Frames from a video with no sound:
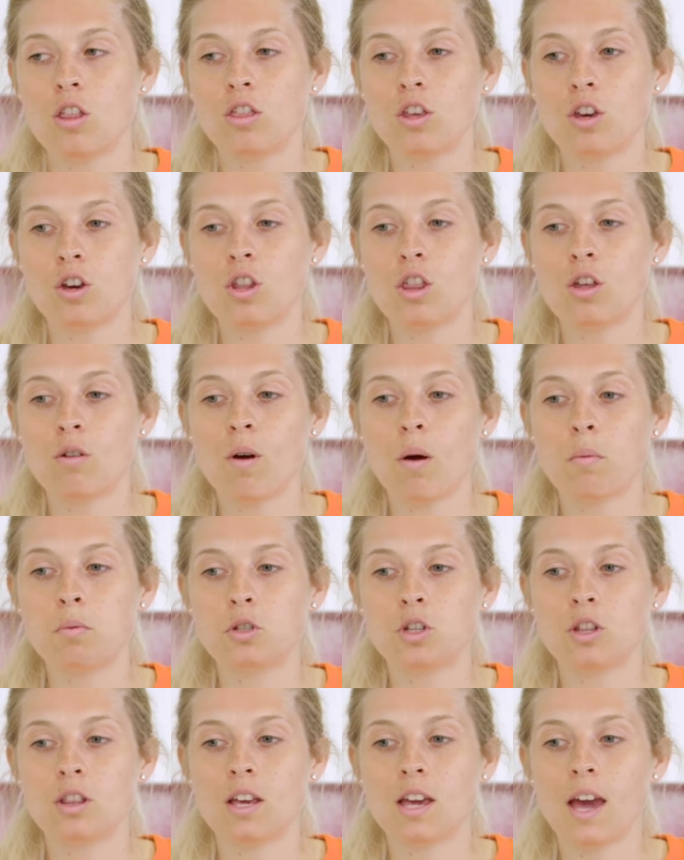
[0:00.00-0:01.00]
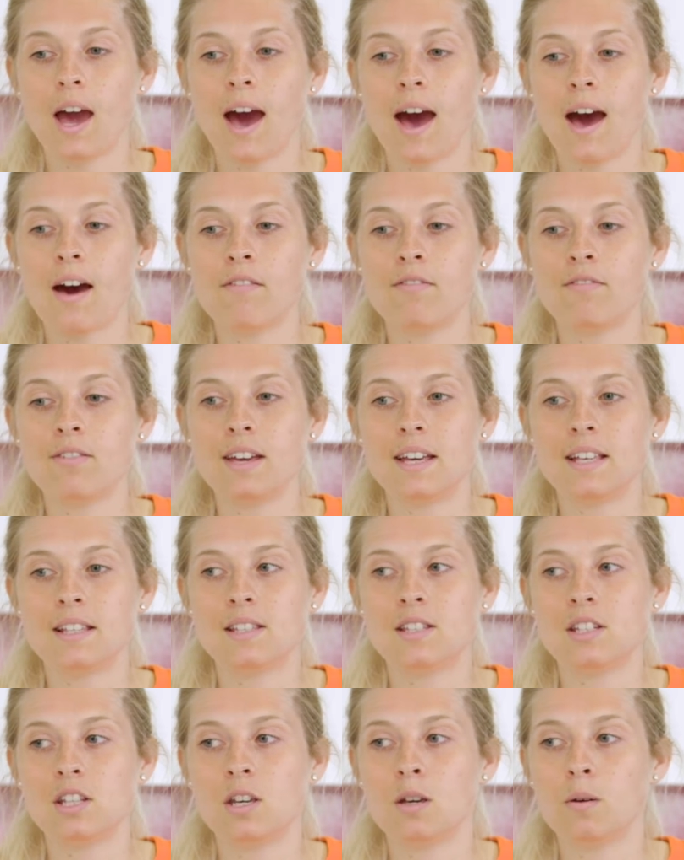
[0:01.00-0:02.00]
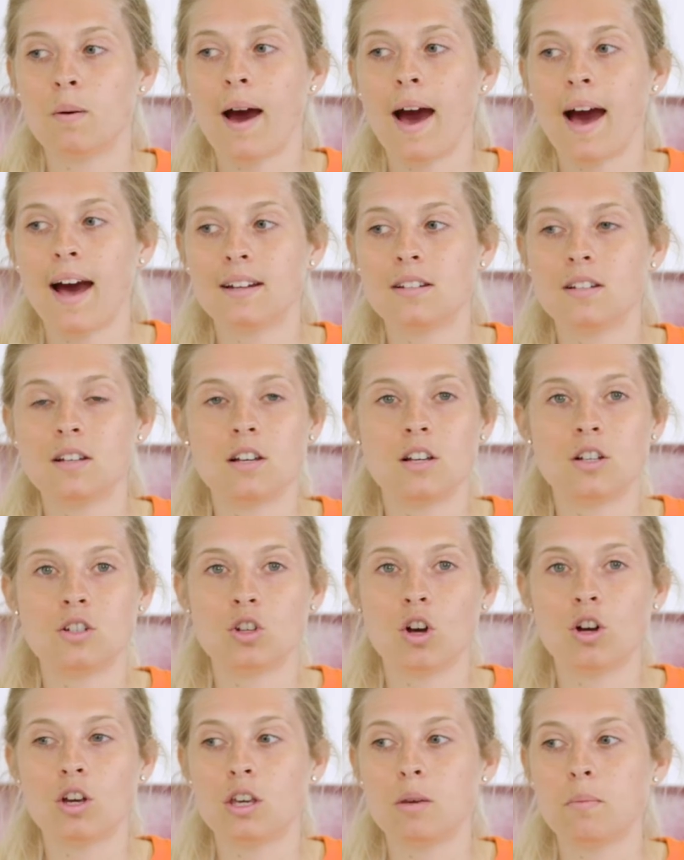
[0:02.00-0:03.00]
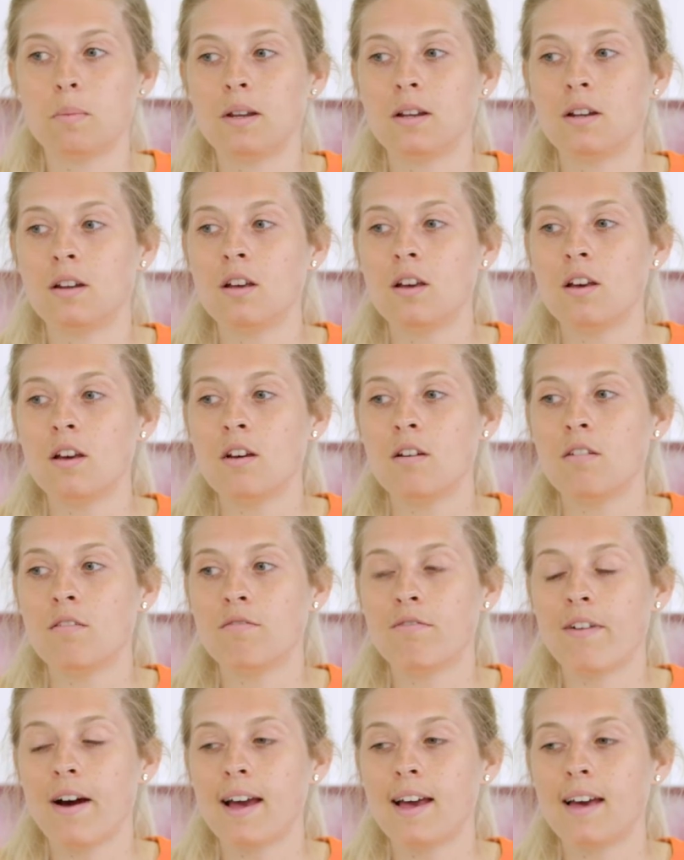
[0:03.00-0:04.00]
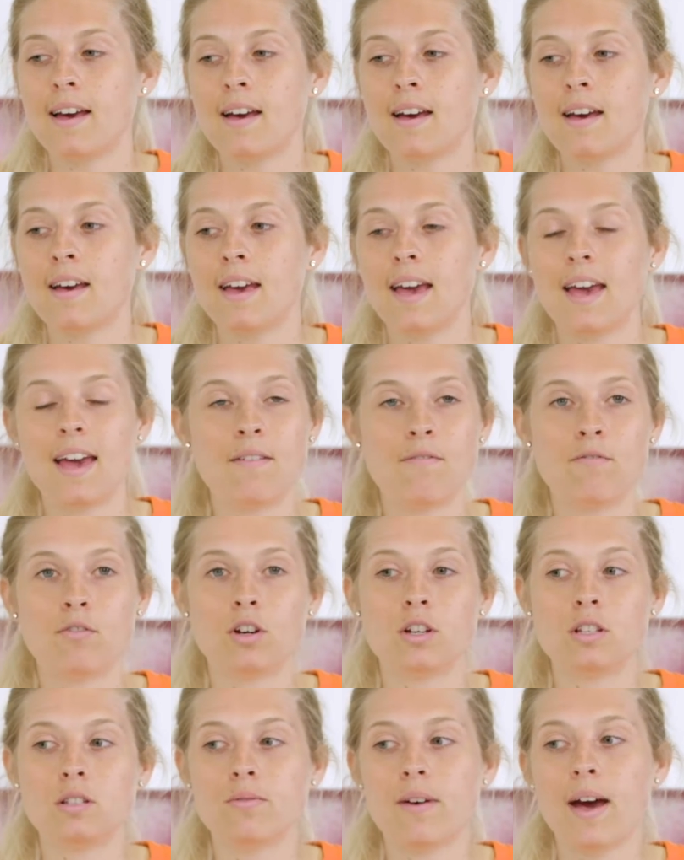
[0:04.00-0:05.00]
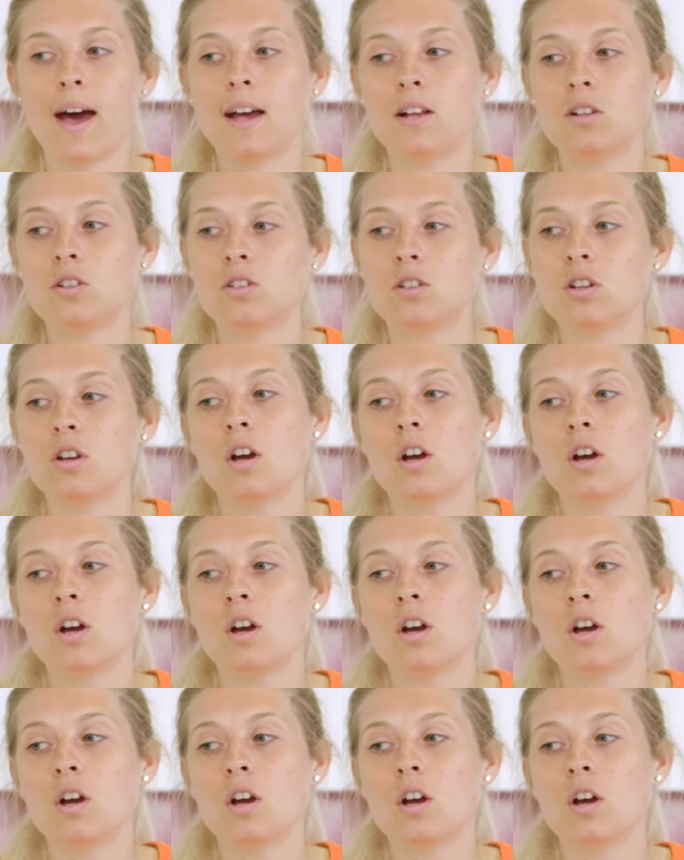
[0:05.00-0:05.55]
The other option that you have is to add a document via Invoice Fetch.